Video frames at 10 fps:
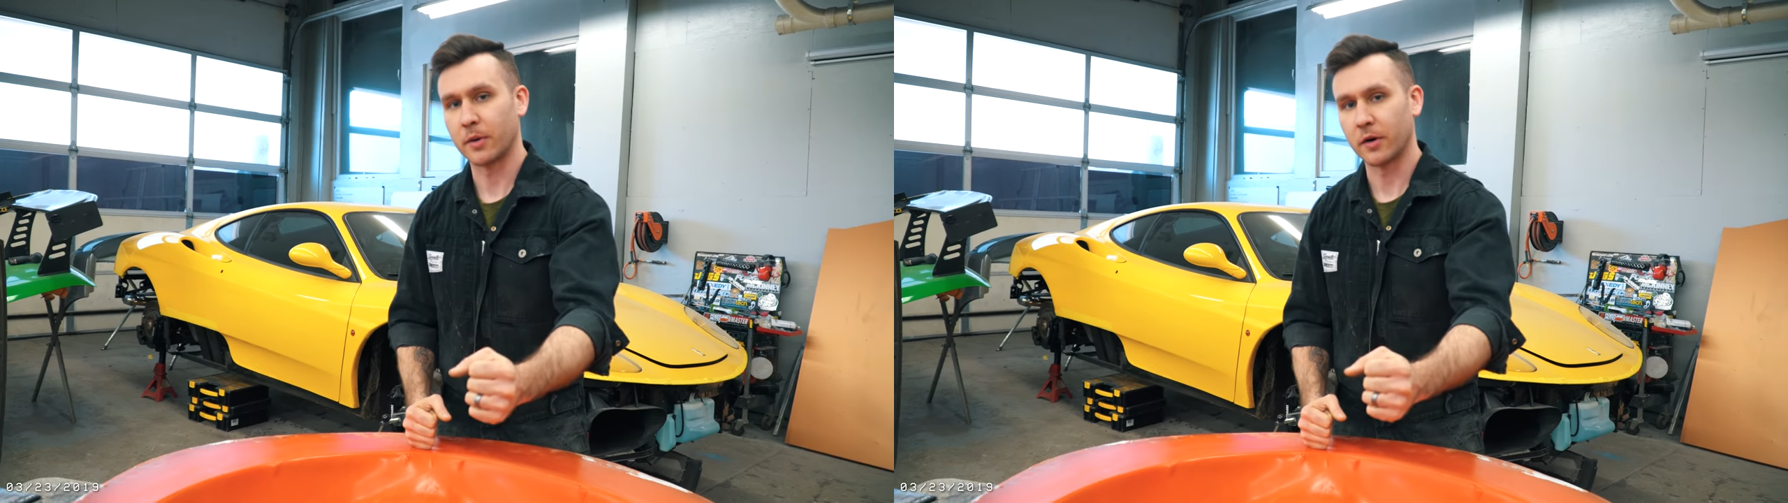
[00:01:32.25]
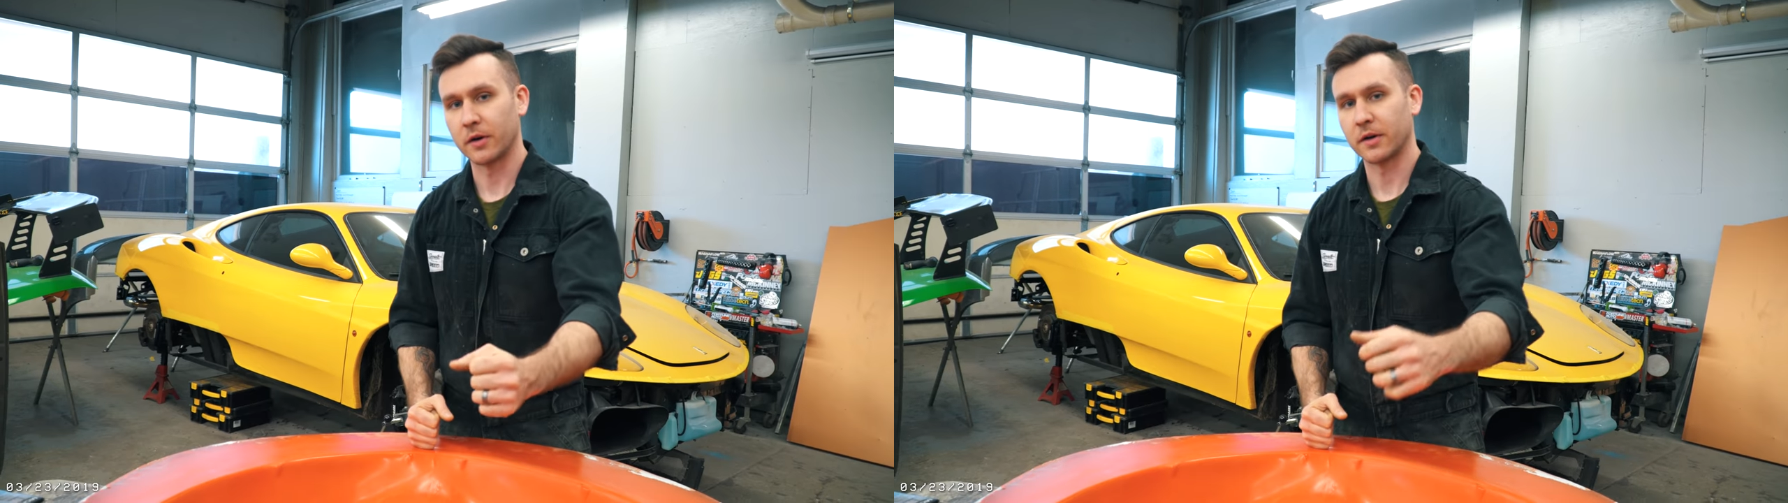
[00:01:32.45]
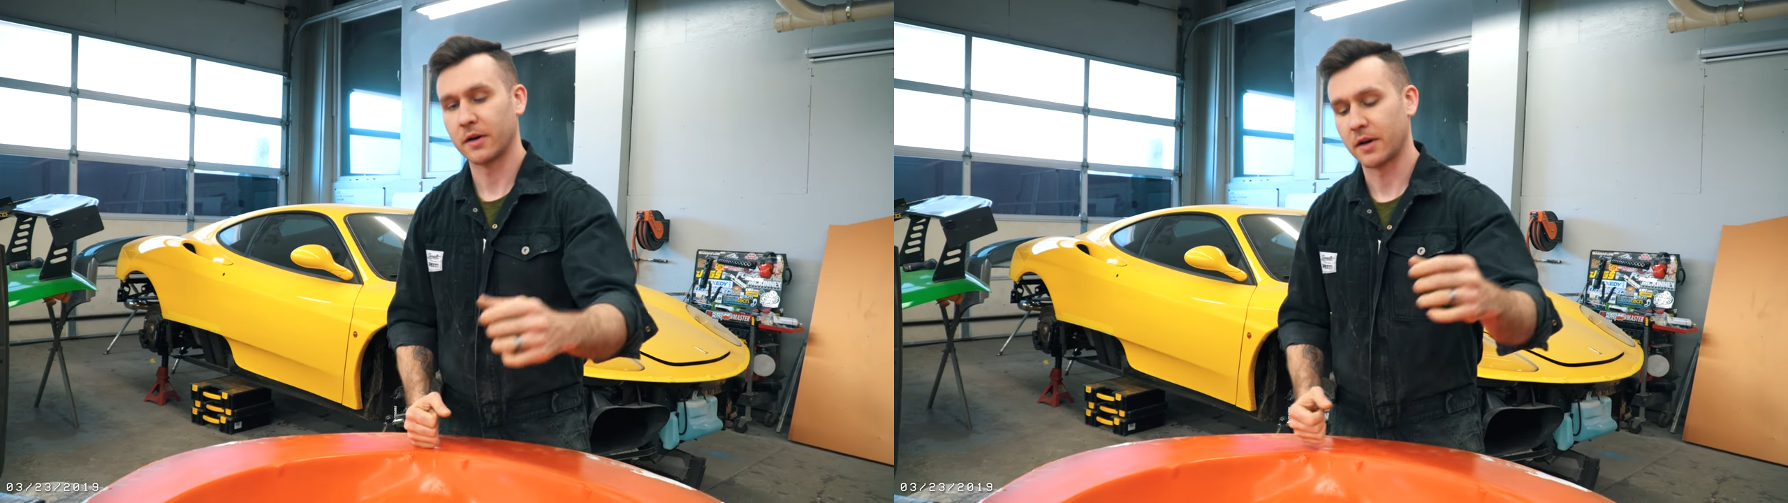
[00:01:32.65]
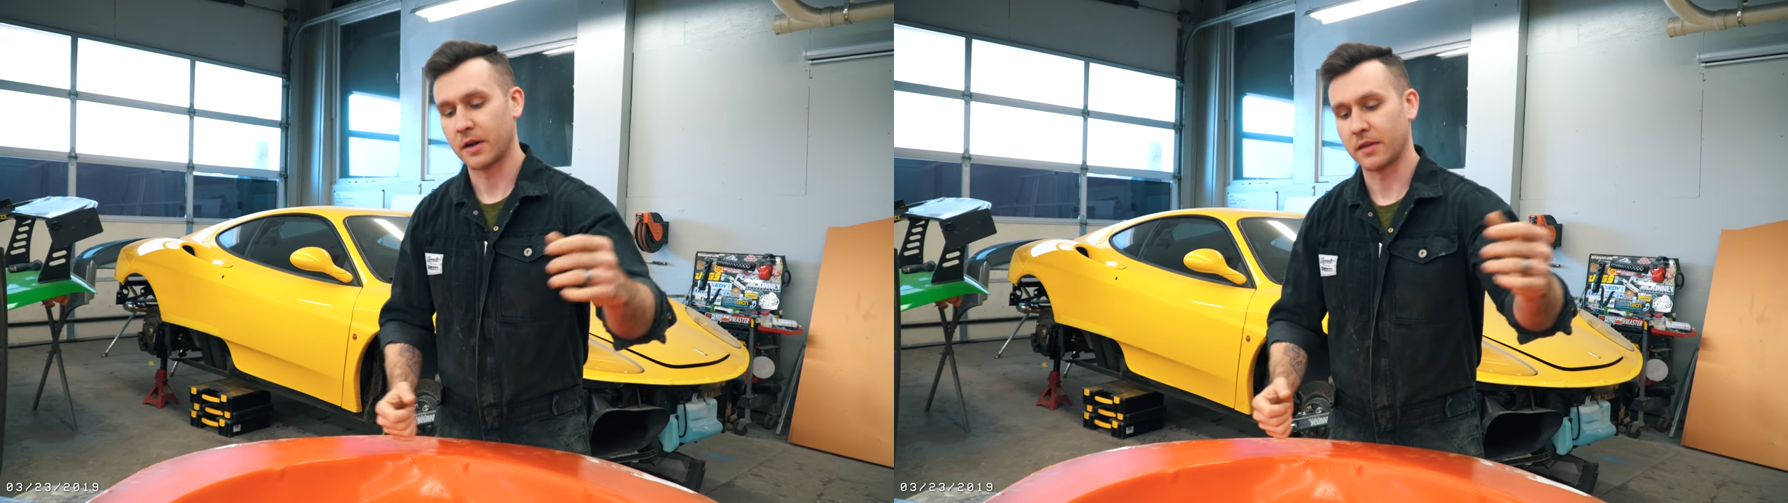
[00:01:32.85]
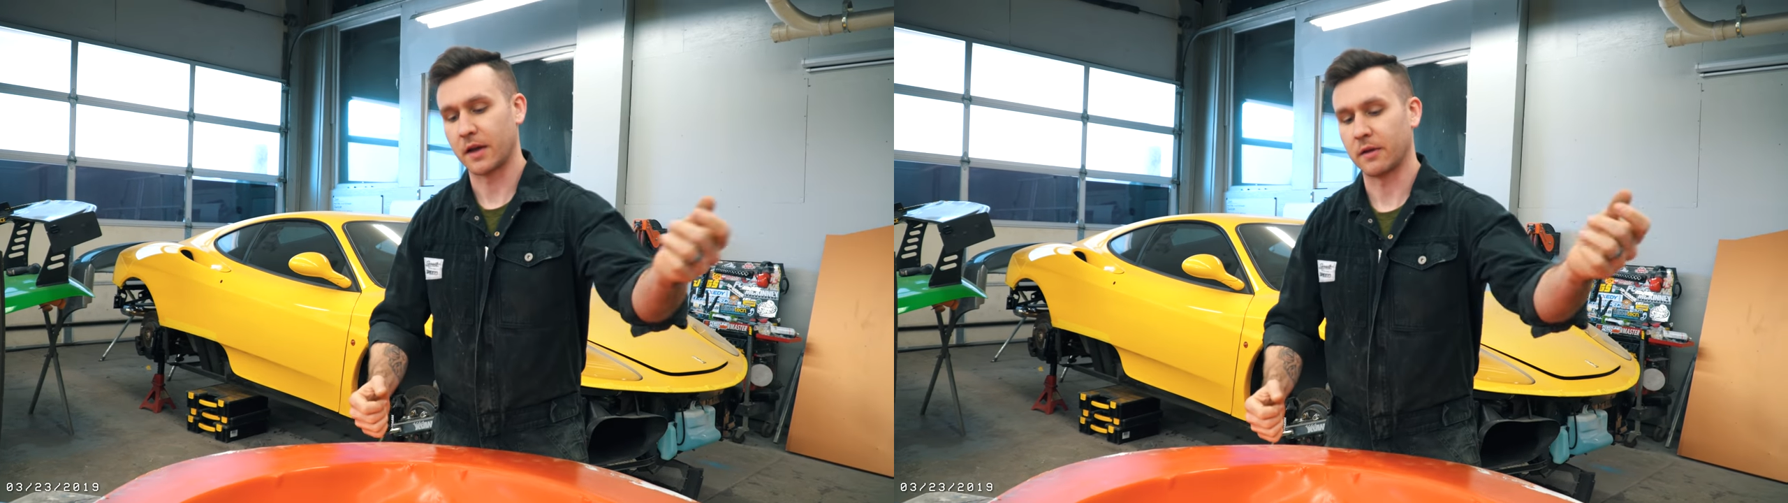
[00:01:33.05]
part
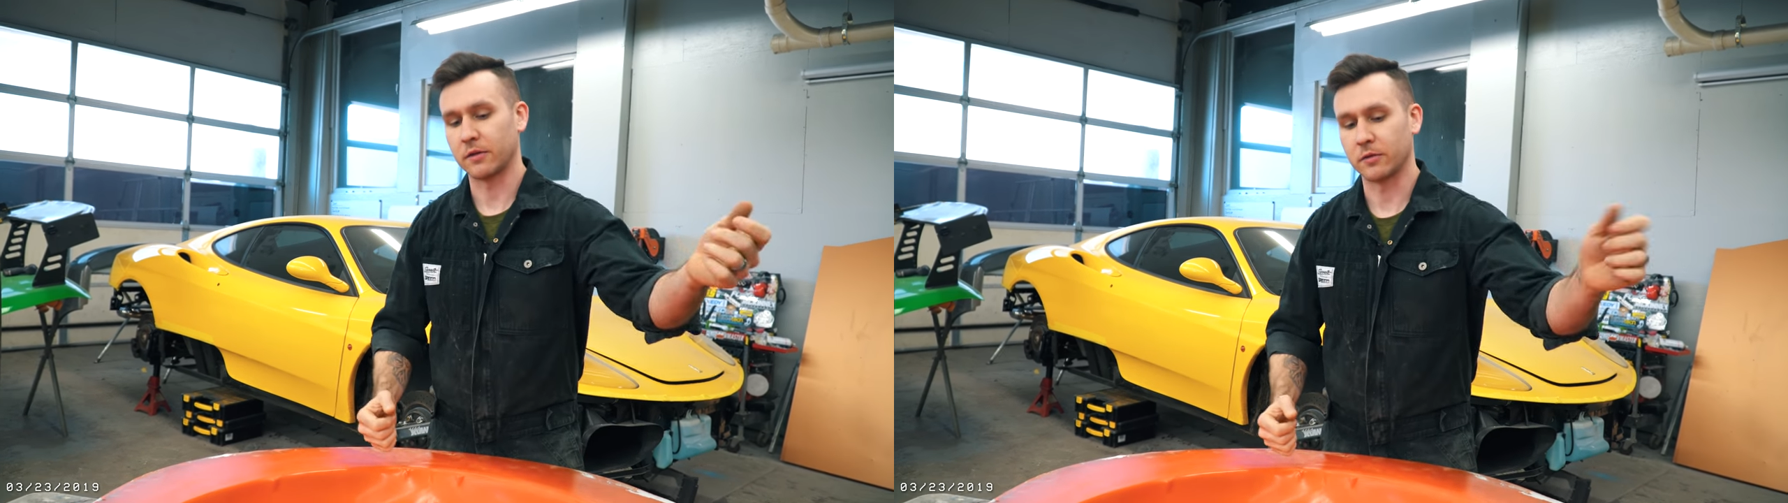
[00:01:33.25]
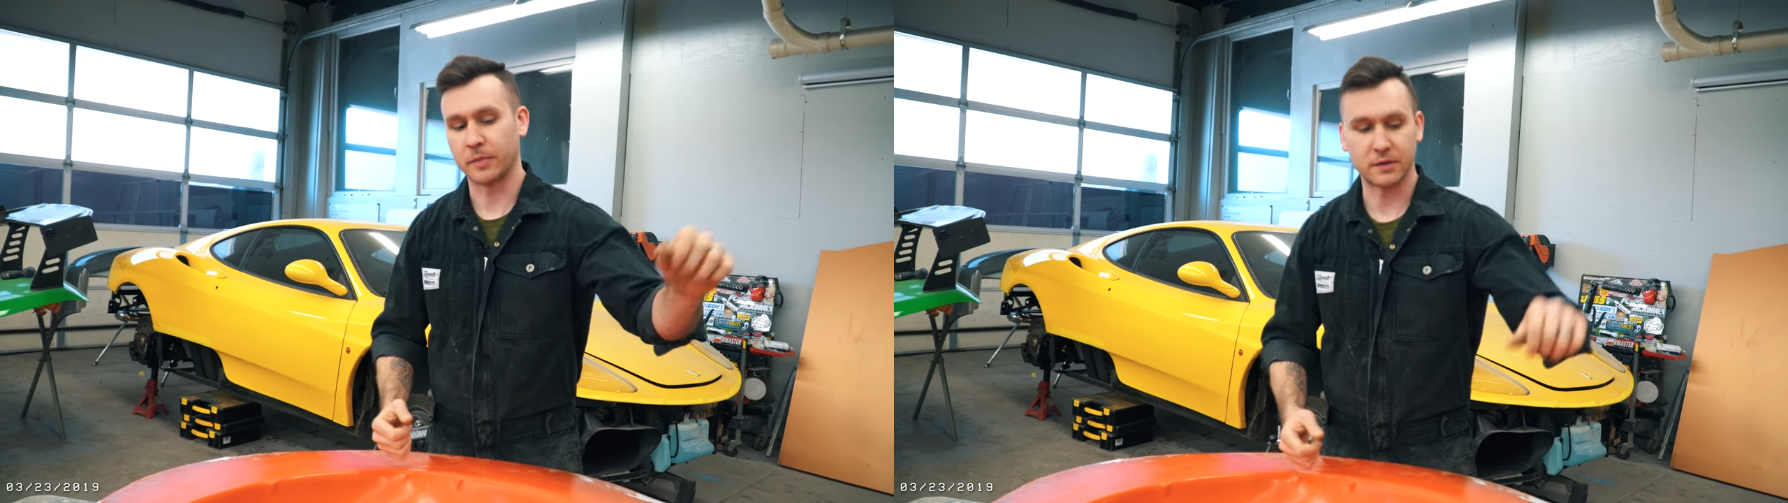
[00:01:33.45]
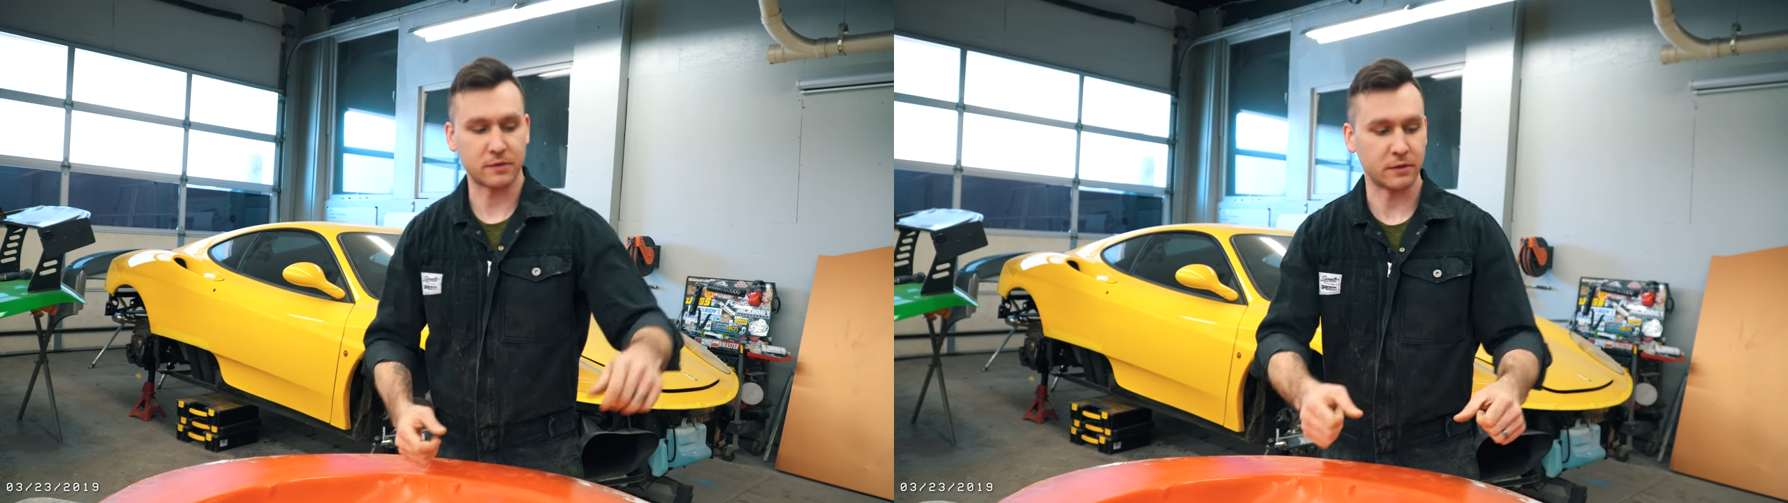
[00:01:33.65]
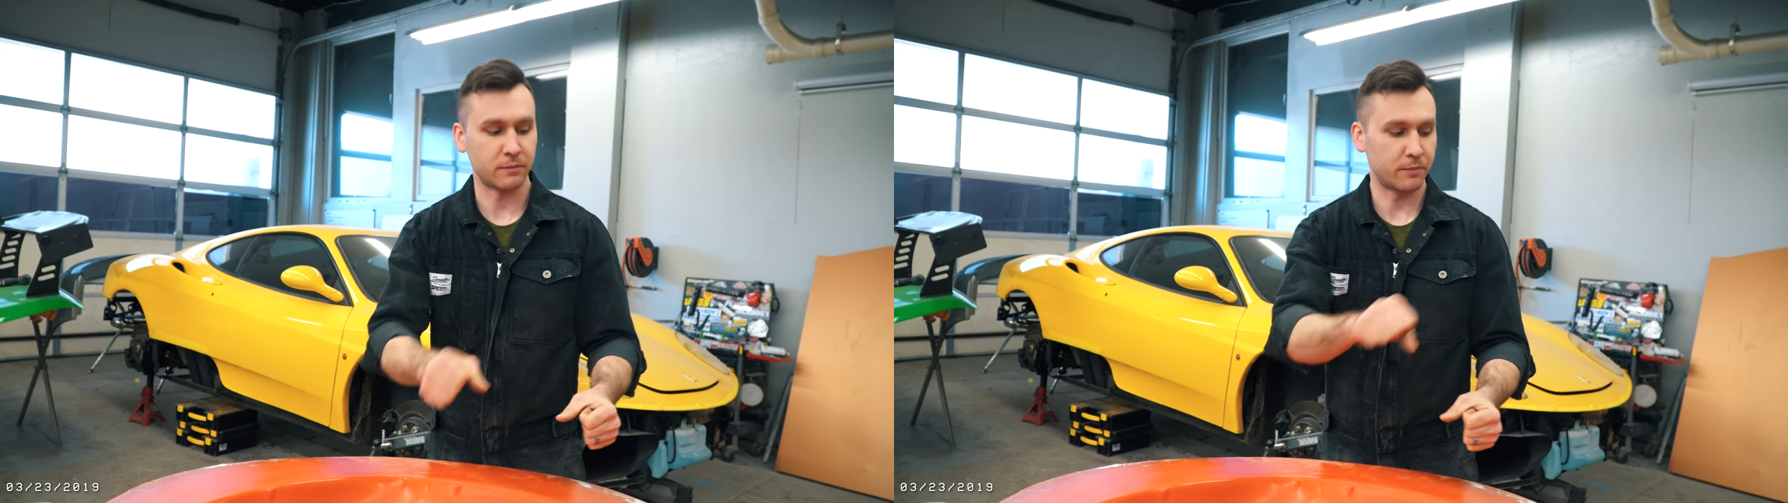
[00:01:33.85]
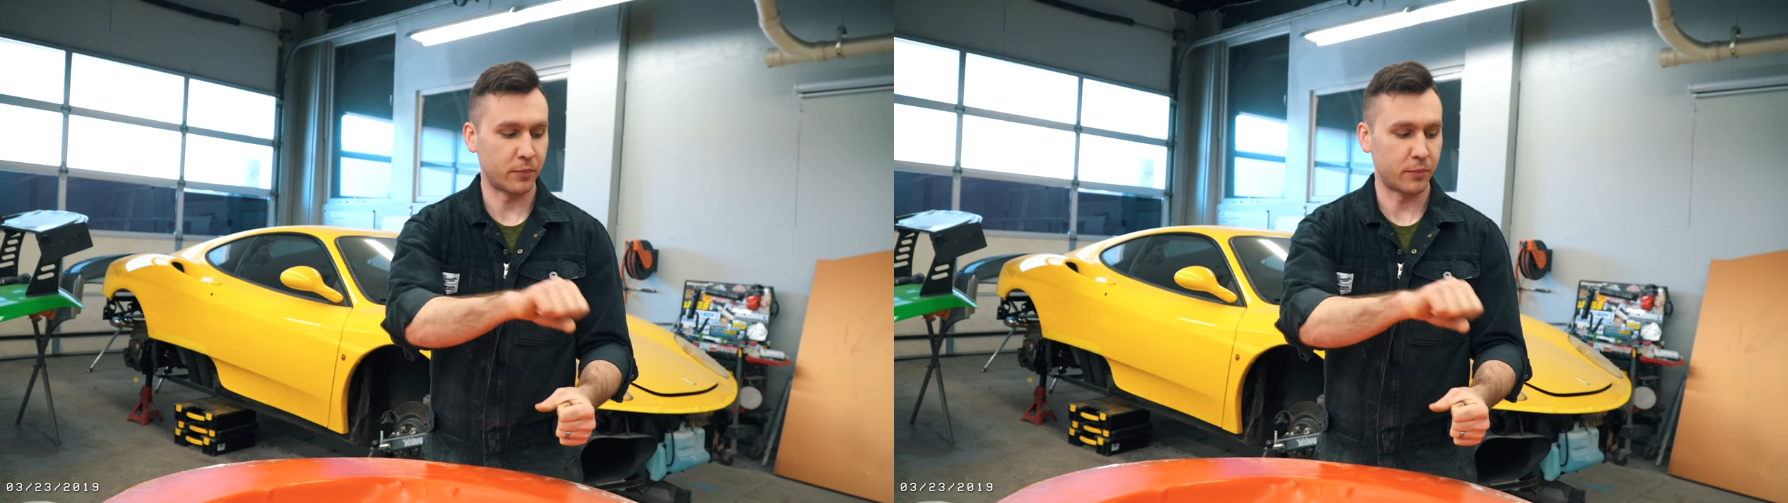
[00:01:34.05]
that you'll basically